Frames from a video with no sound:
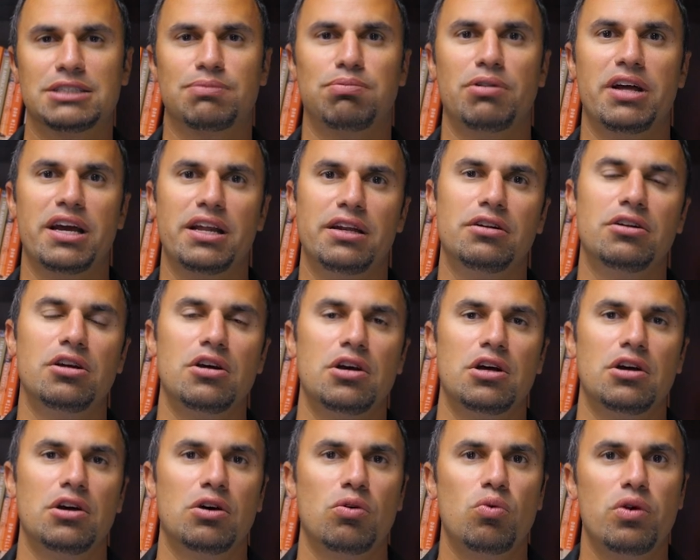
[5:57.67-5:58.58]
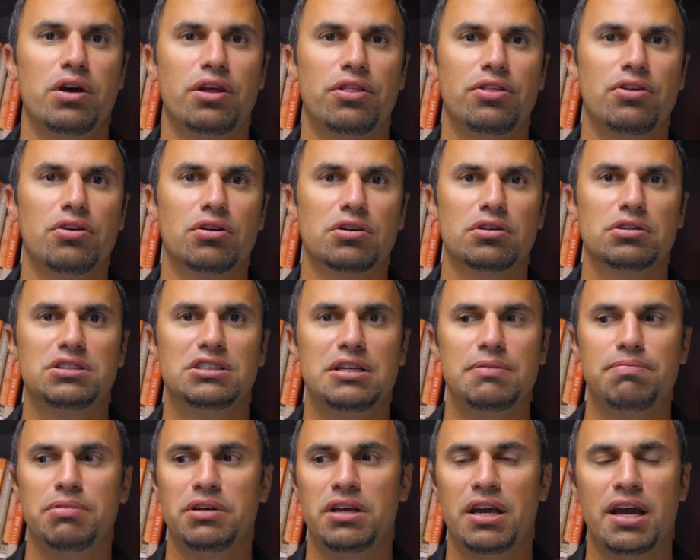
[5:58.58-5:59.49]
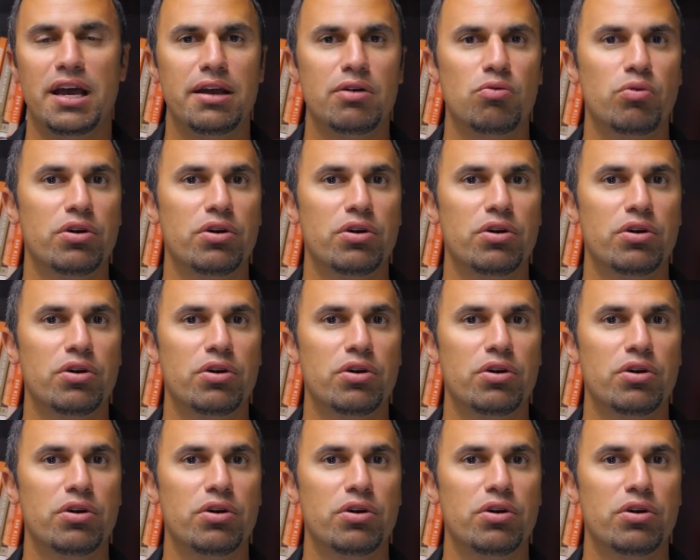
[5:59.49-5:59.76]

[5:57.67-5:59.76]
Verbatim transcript: planning with your CPA,